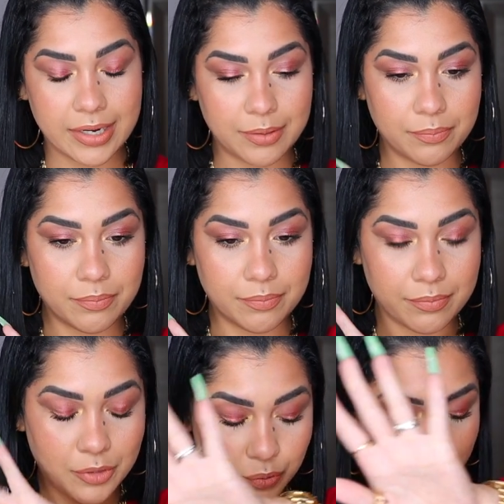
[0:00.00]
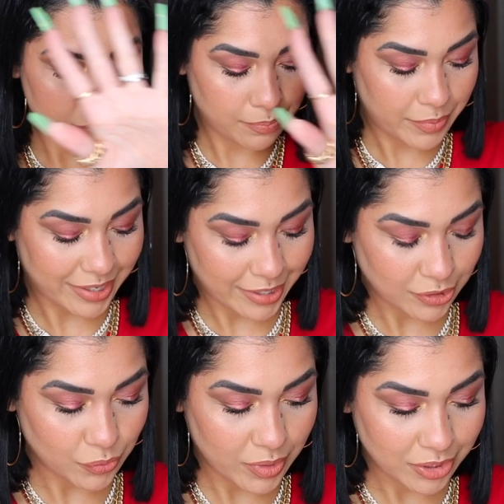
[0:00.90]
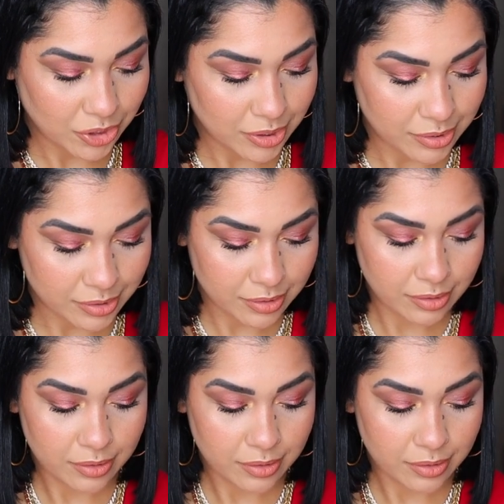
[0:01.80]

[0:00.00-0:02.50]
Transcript: And I'm doing some big ass swatches.